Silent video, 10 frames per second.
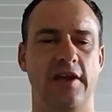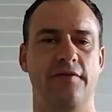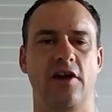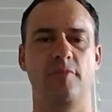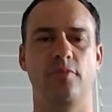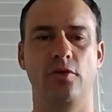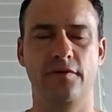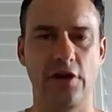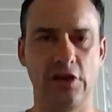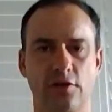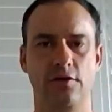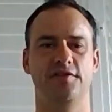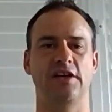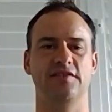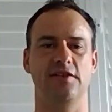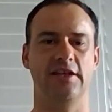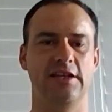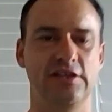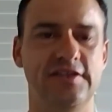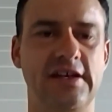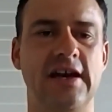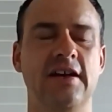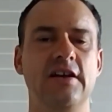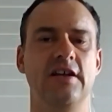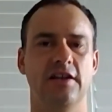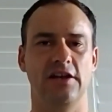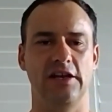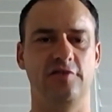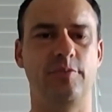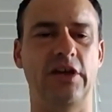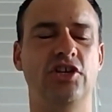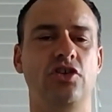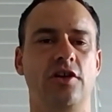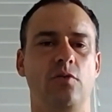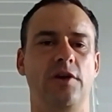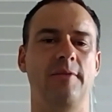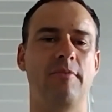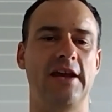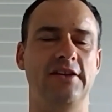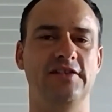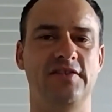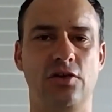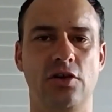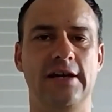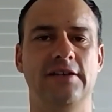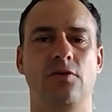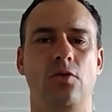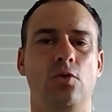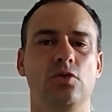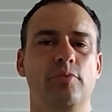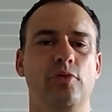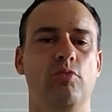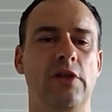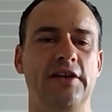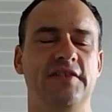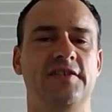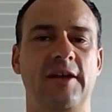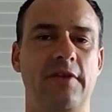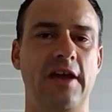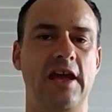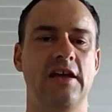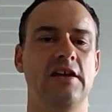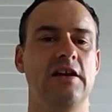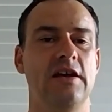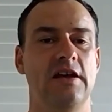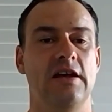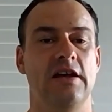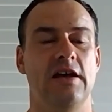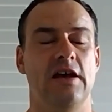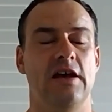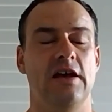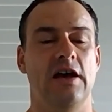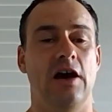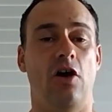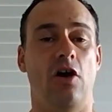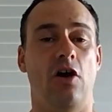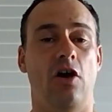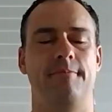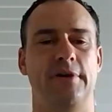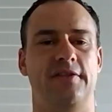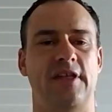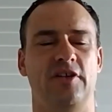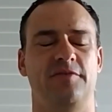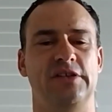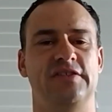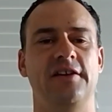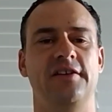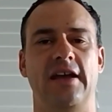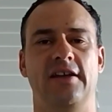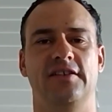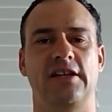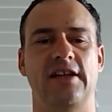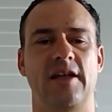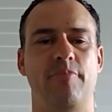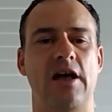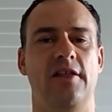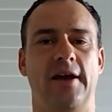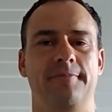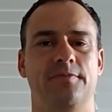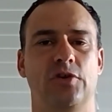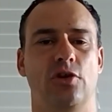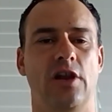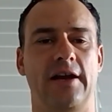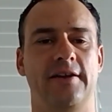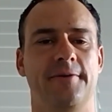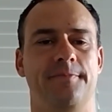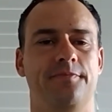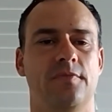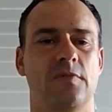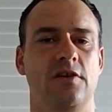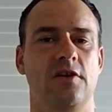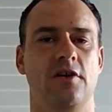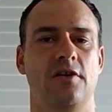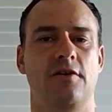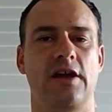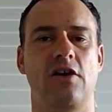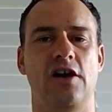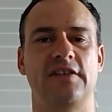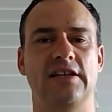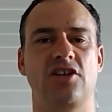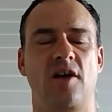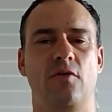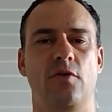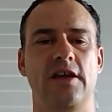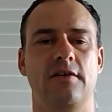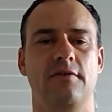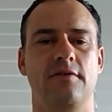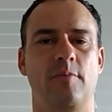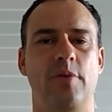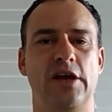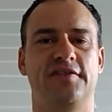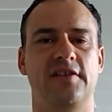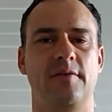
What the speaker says: hope. Well, very good. Sounds like he's going to get his best shot at winning a maiden. So good luck to all the Blue Bloods team there. On that must be Sunday at Ballina. Good luck. All right, guys, that time of week, the best